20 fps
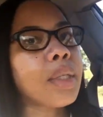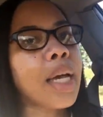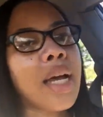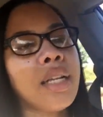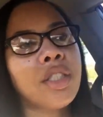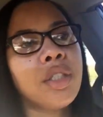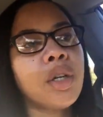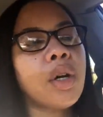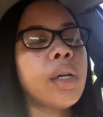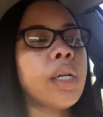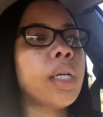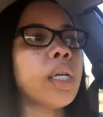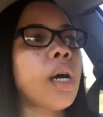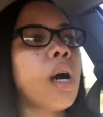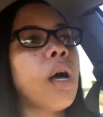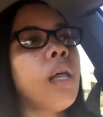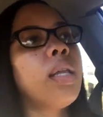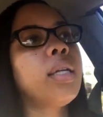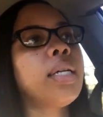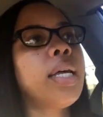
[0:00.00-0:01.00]
I started
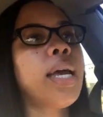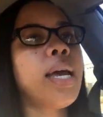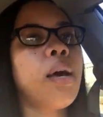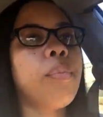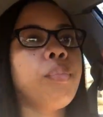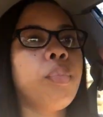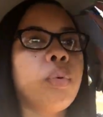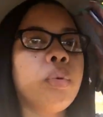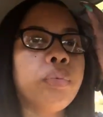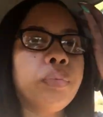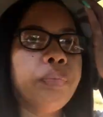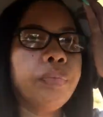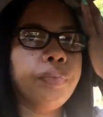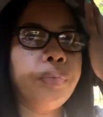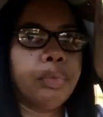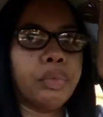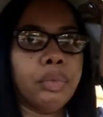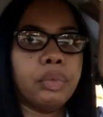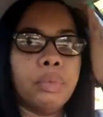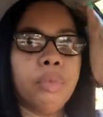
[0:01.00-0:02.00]
calling Apple.
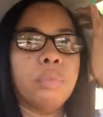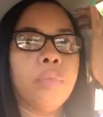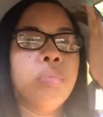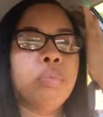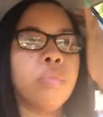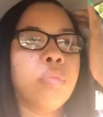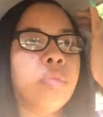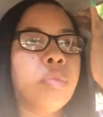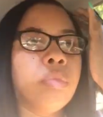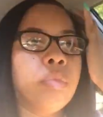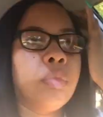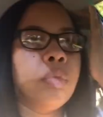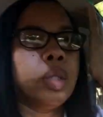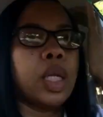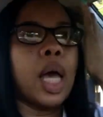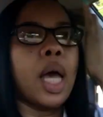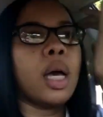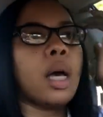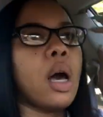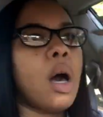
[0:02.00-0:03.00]

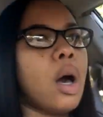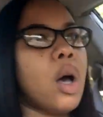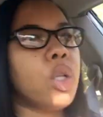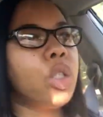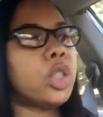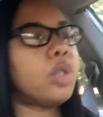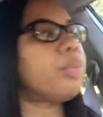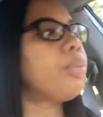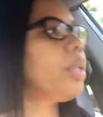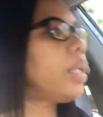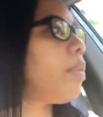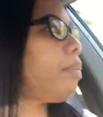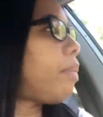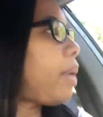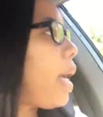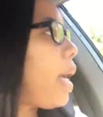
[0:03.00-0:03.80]
I called Sprint